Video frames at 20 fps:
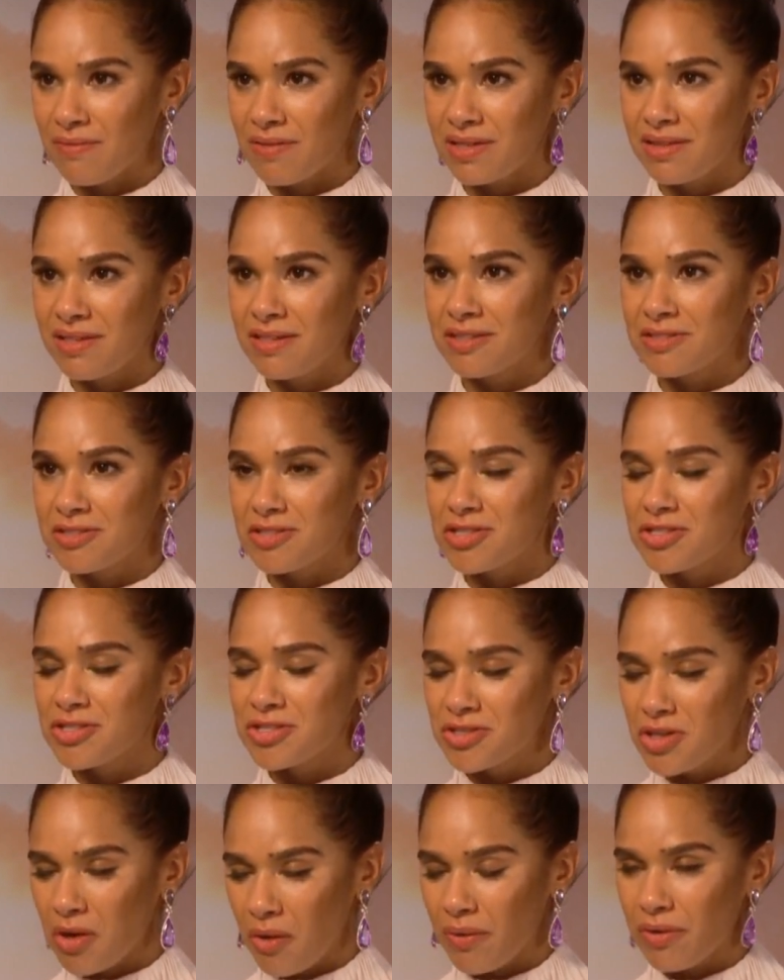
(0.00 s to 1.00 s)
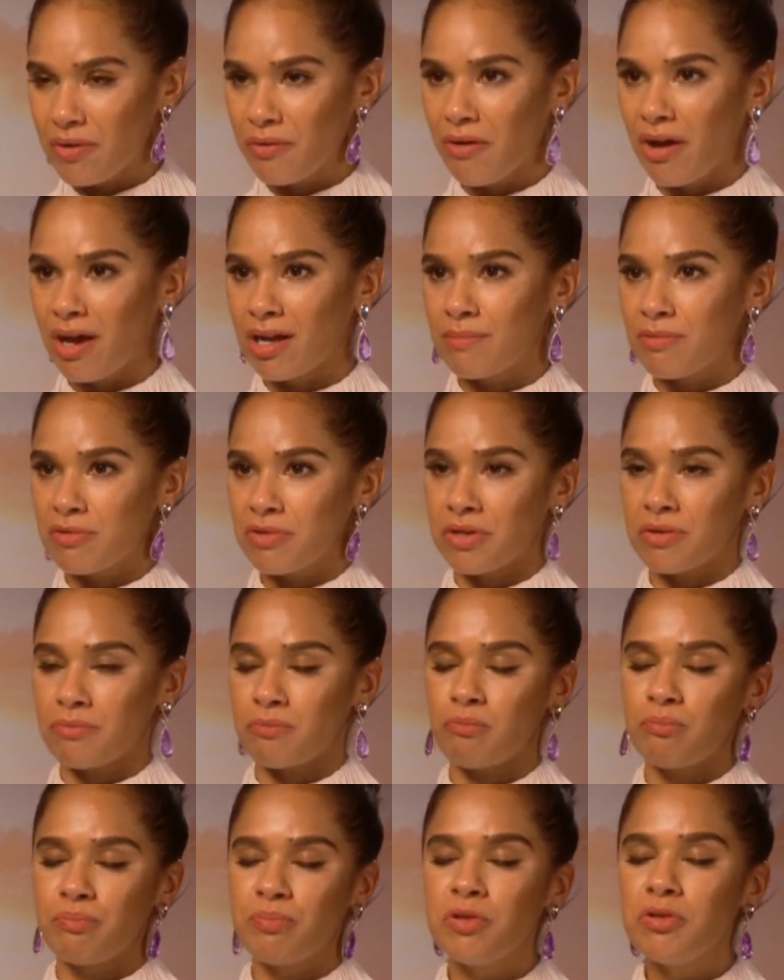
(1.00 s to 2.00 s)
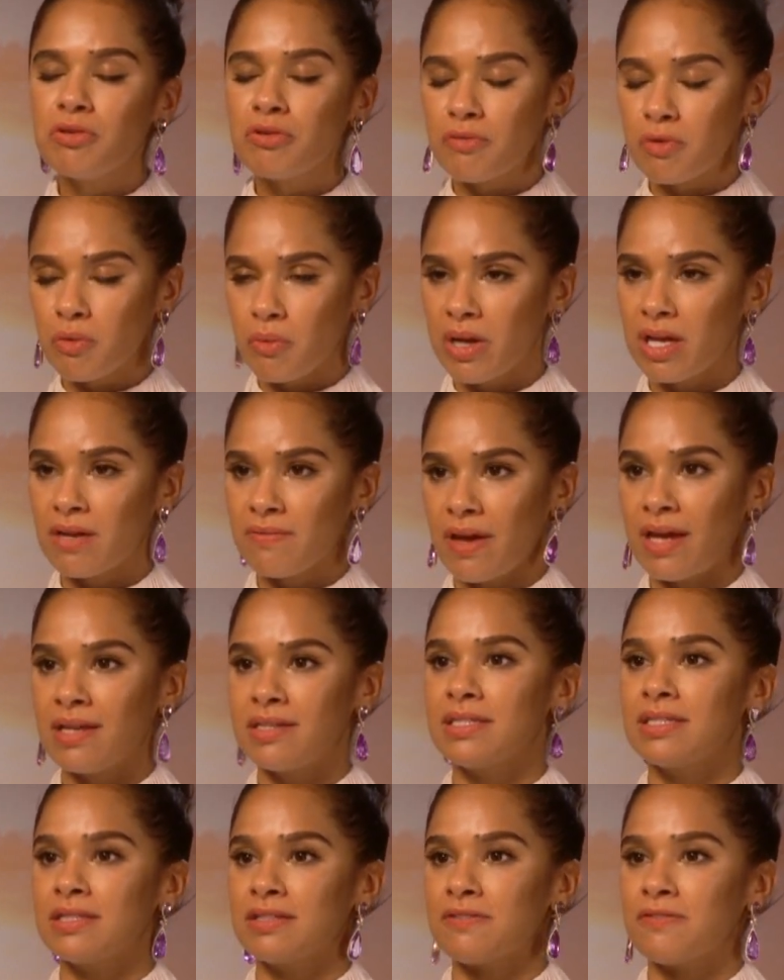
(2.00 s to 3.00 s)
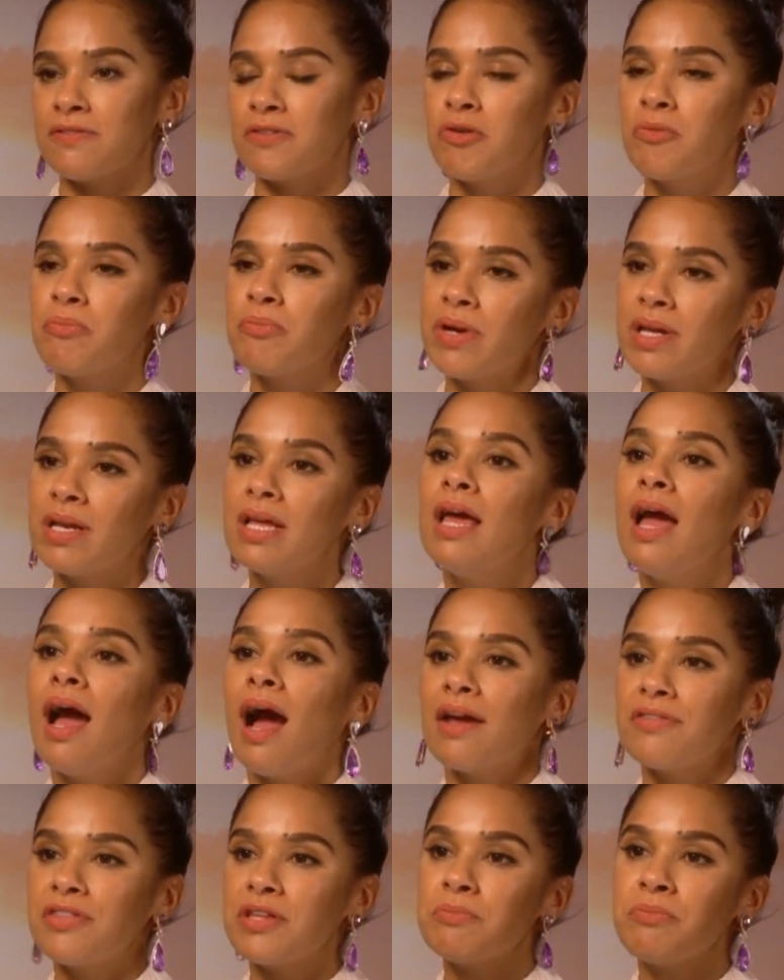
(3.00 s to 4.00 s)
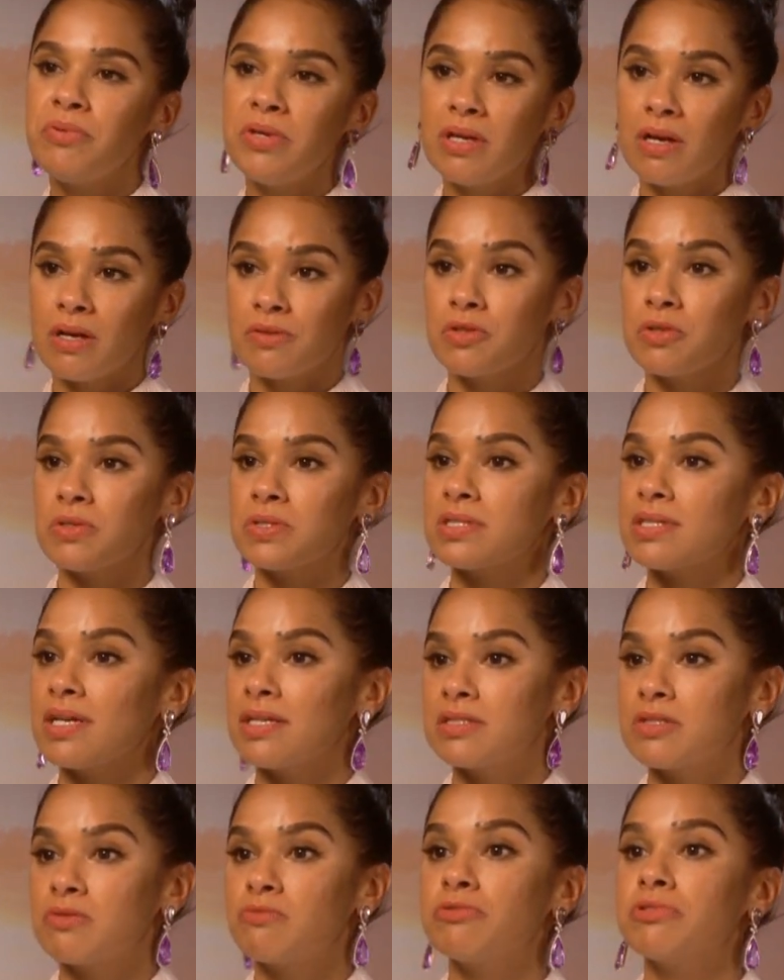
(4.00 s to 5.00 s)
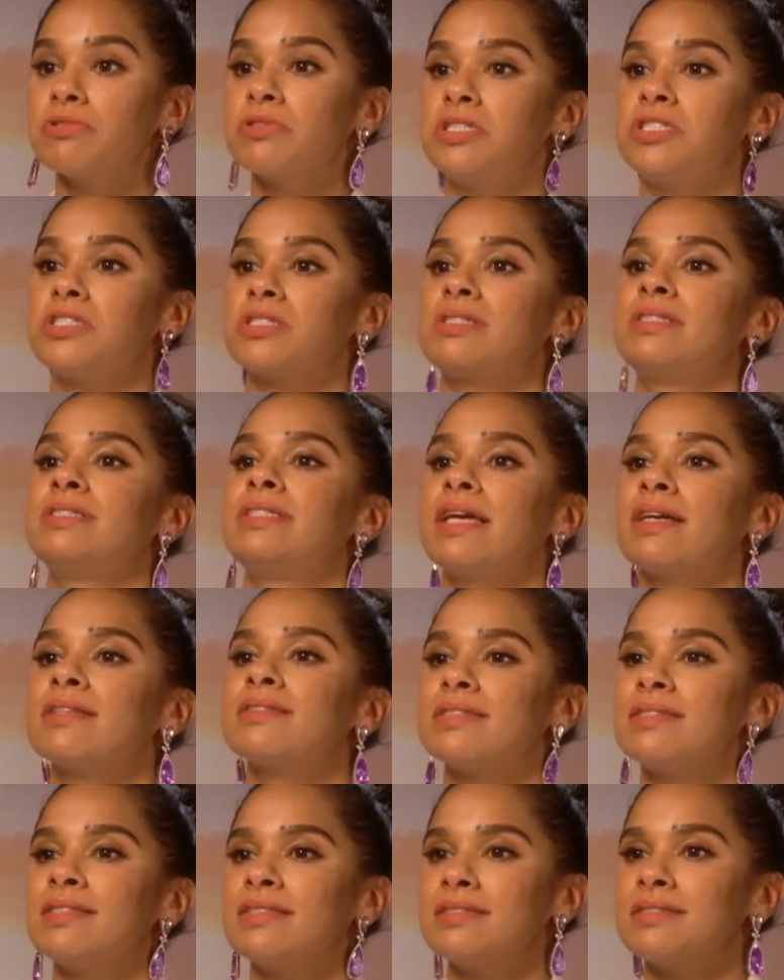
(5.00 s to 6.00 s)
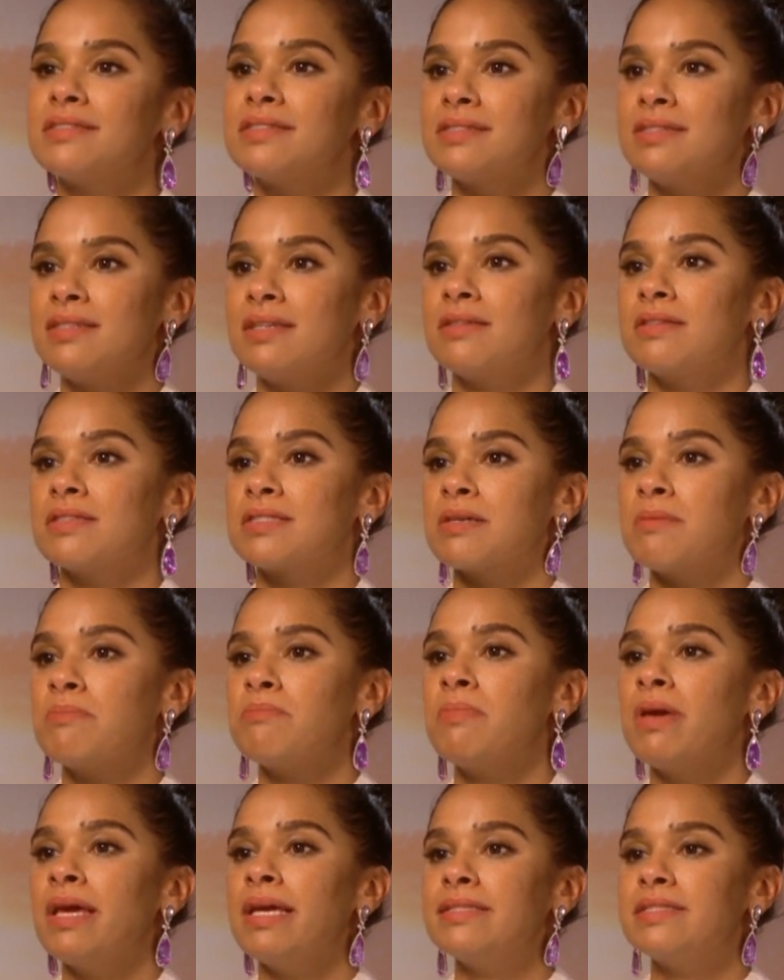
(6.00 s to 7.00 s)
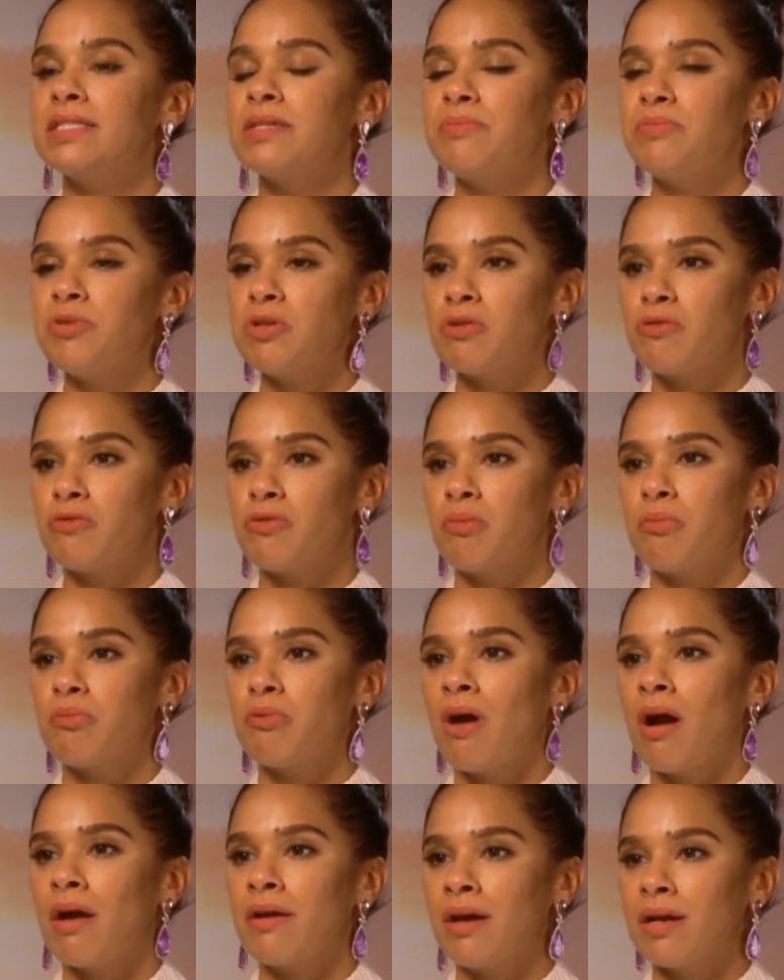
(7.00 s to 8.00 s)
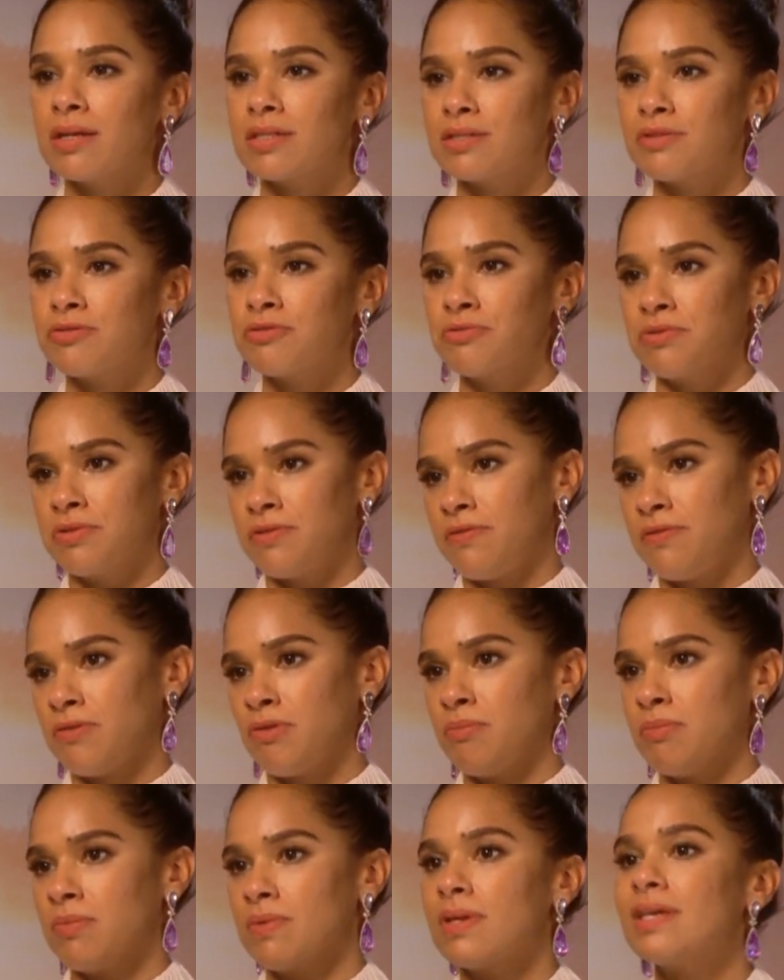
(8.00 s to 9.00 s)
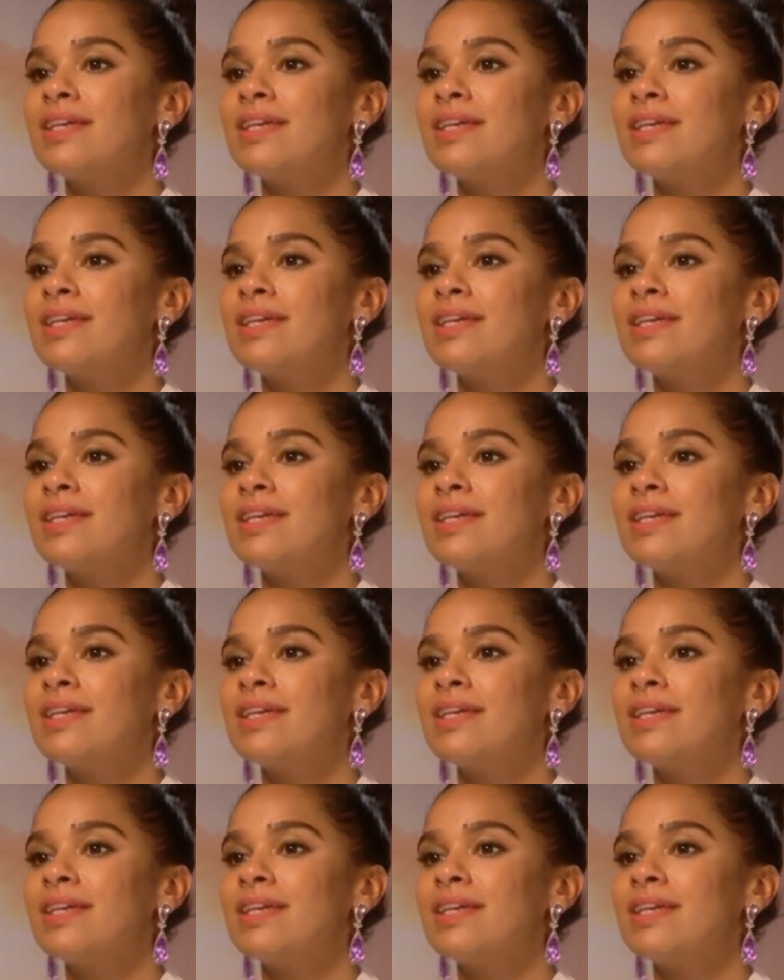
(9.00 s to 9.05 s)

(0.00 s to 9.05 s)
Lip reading: I think it's so incredible and a beautiful way of ending the film. But I think being on those sets and really just dancing and seeing this amazing, beautiful product through the film.